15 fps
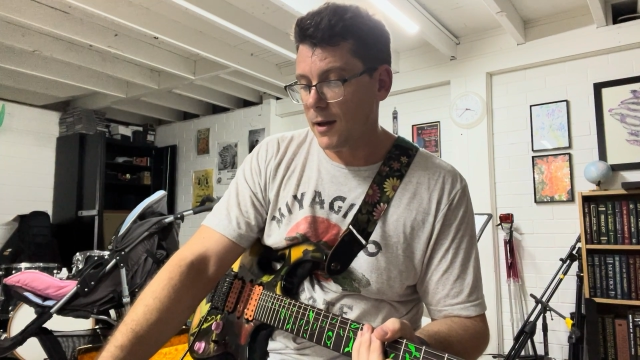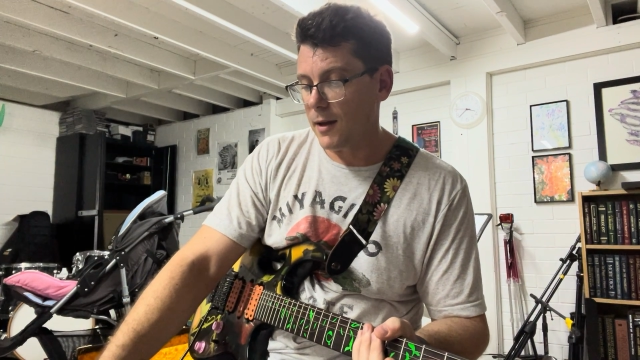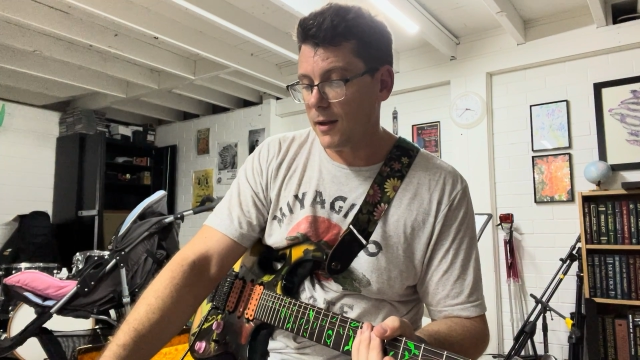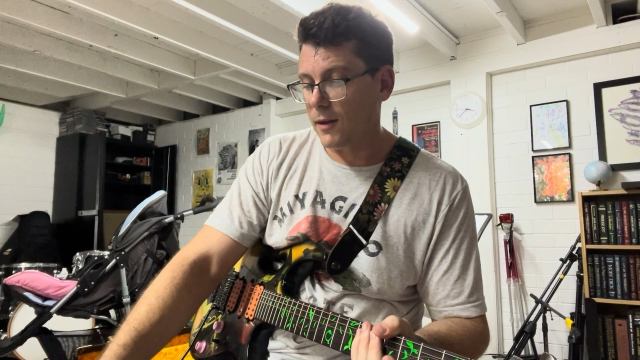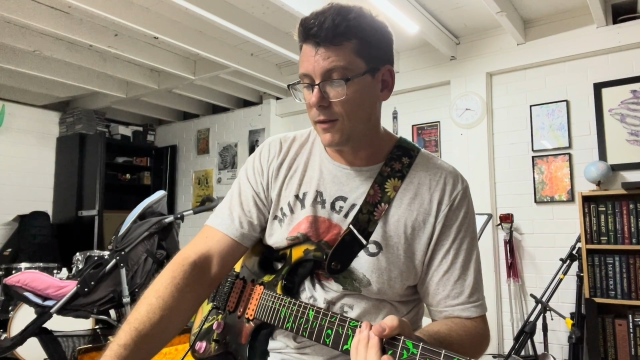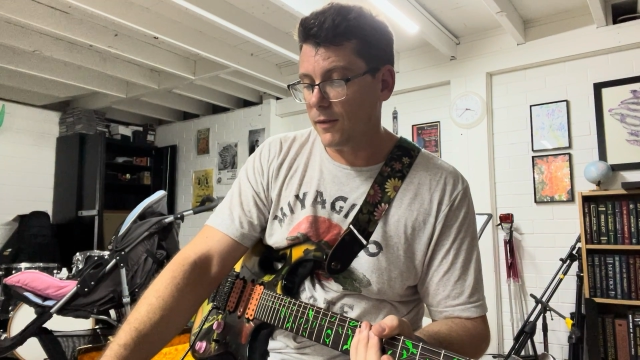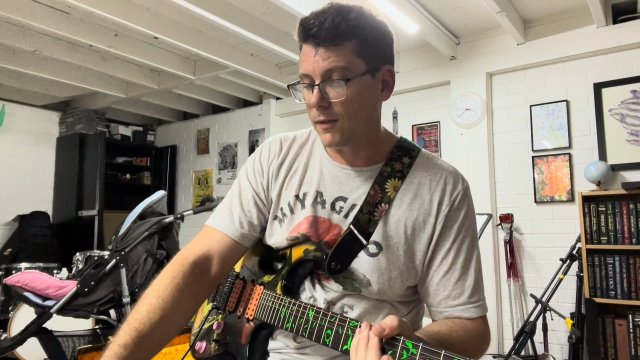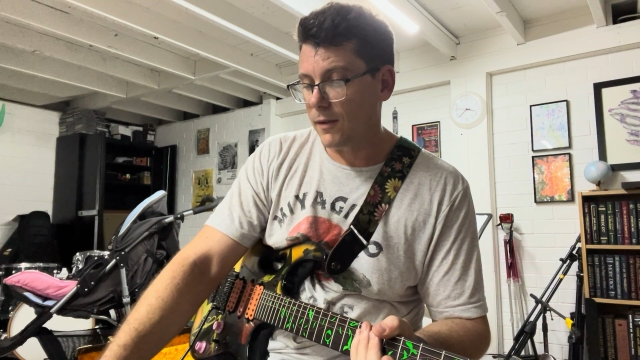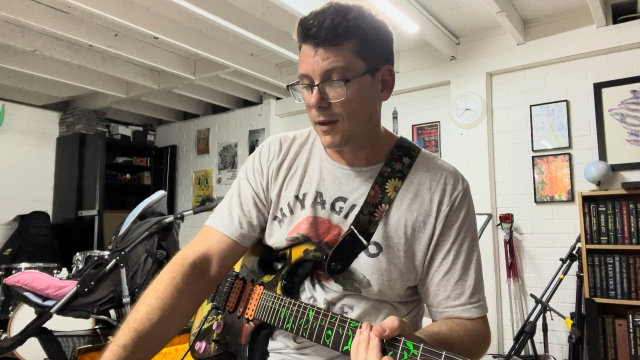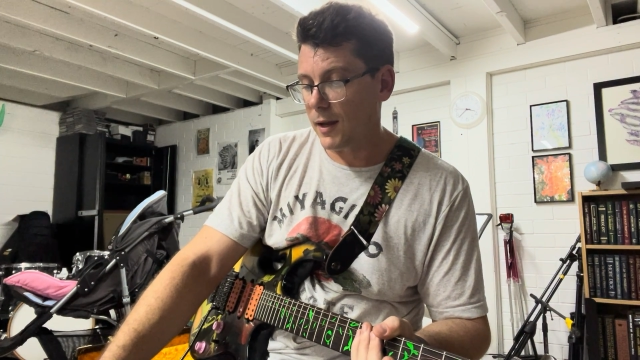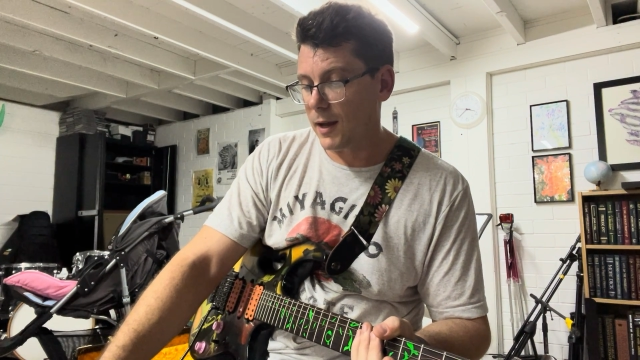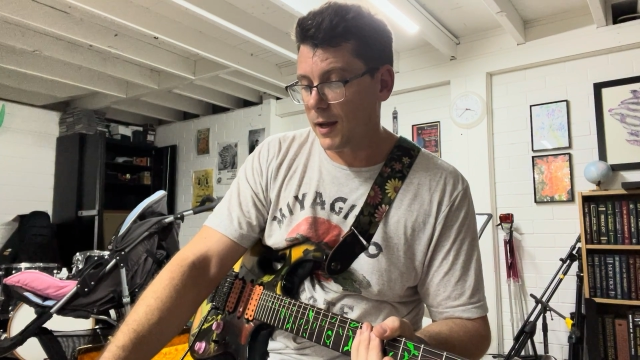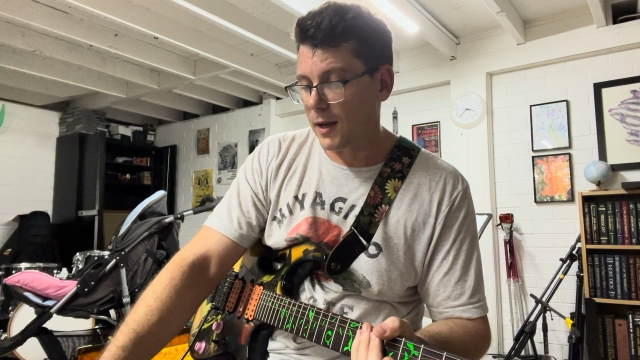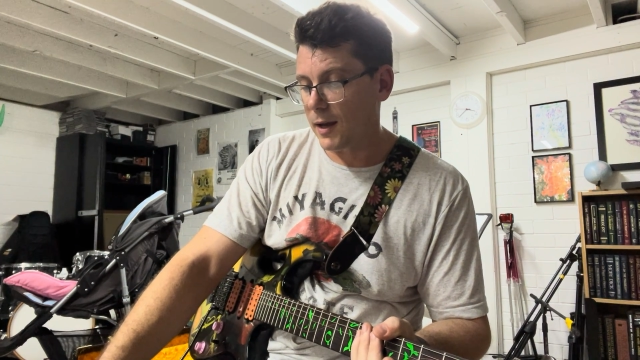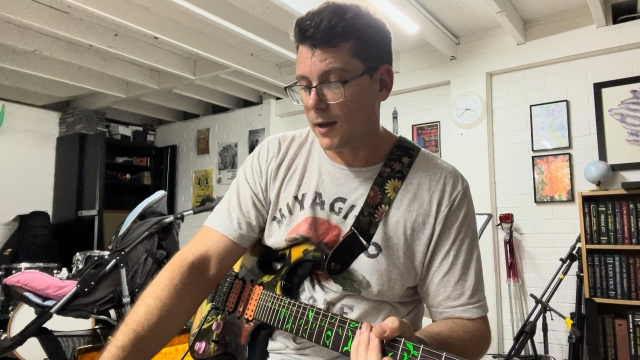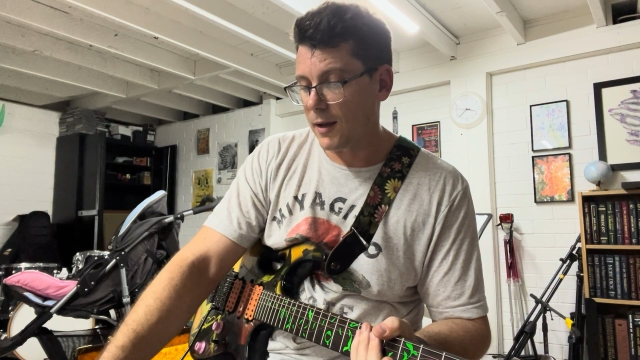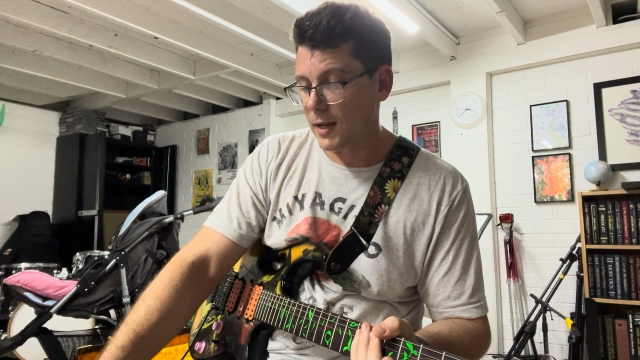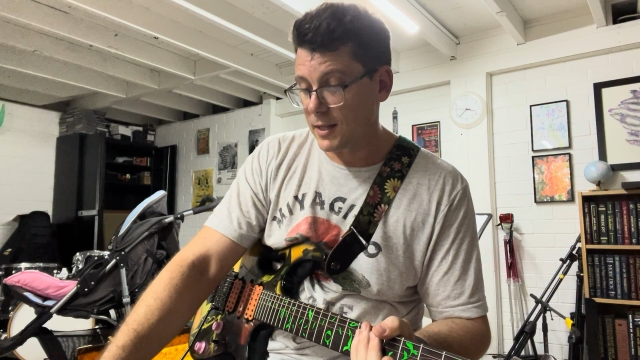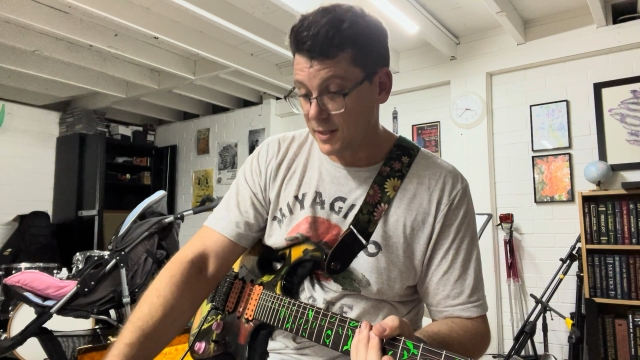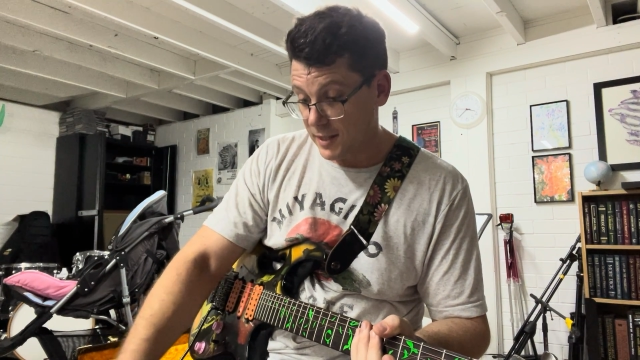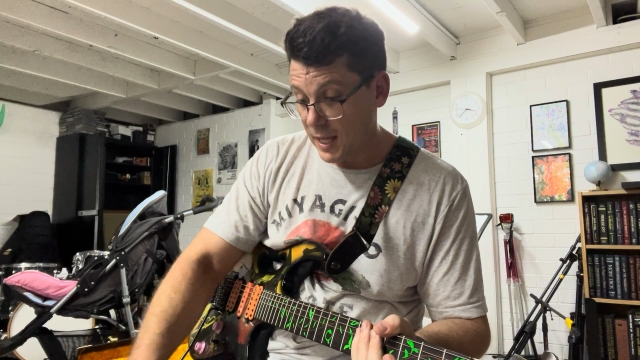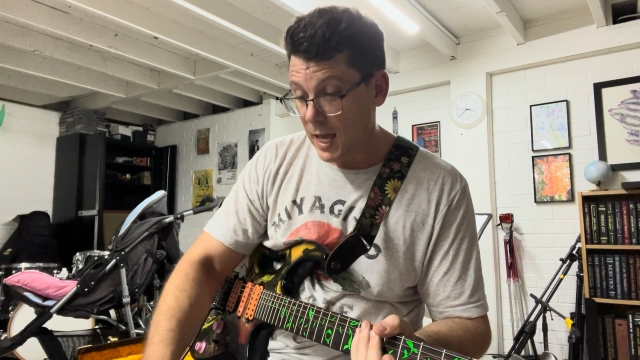is
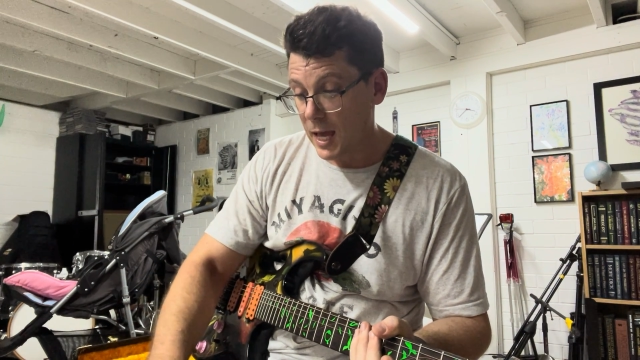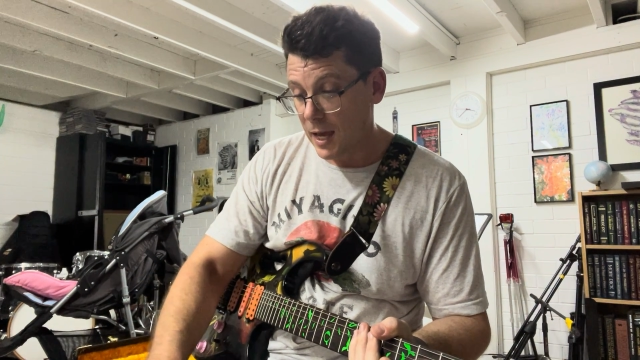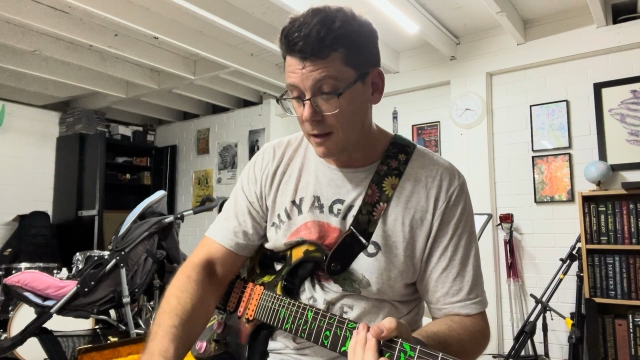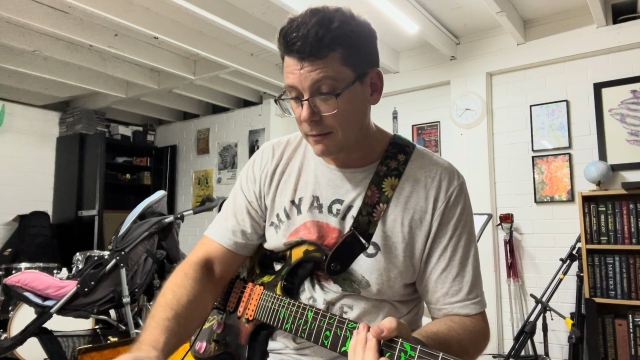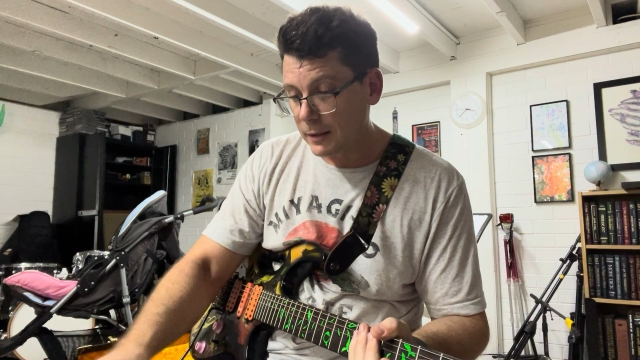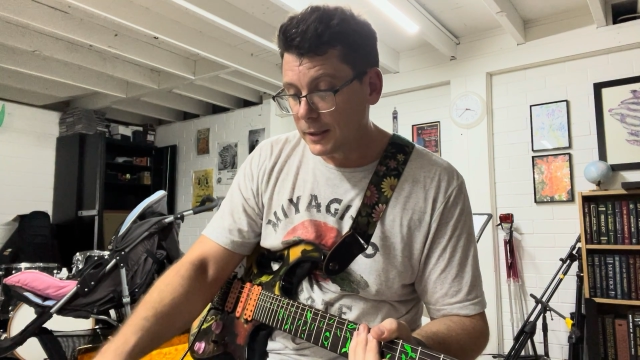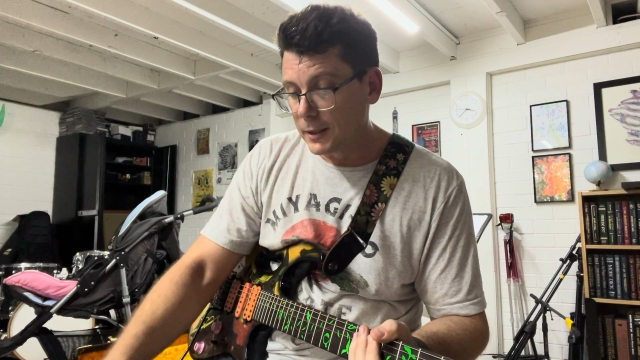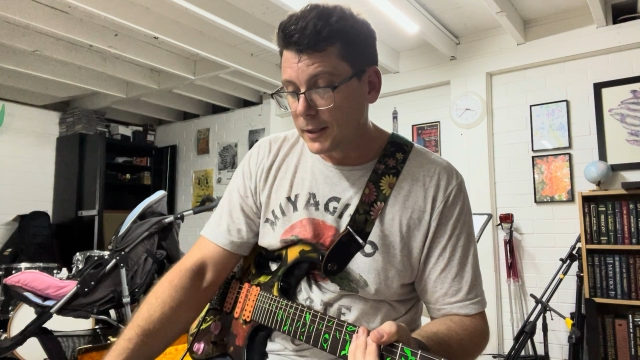there